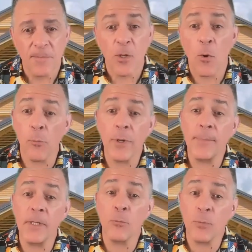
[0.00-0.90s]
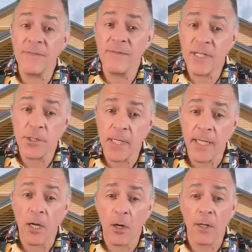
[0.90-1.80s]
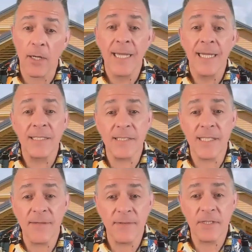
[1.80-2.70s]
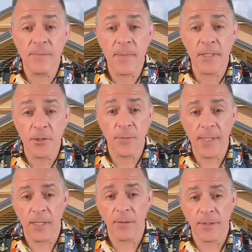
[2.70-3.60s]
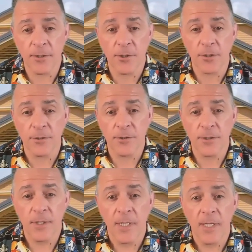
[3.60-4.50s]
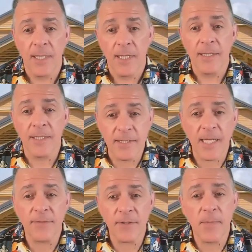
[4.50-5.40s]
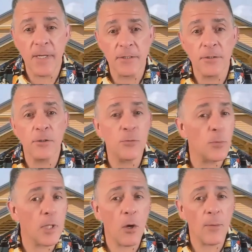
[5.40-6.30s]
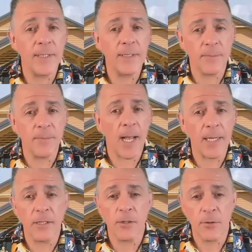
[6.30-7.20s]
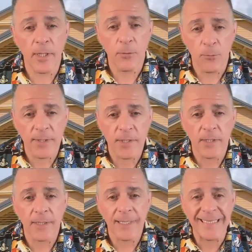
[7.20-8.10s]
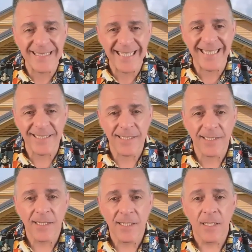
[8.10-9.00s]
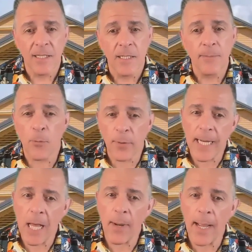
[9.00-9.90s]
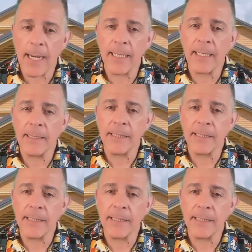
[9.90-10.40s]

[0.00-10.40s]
Well, we've been revisioning our Stevens ministry here at the church. The Stevens ministers will always embody their original intent. but we're now adding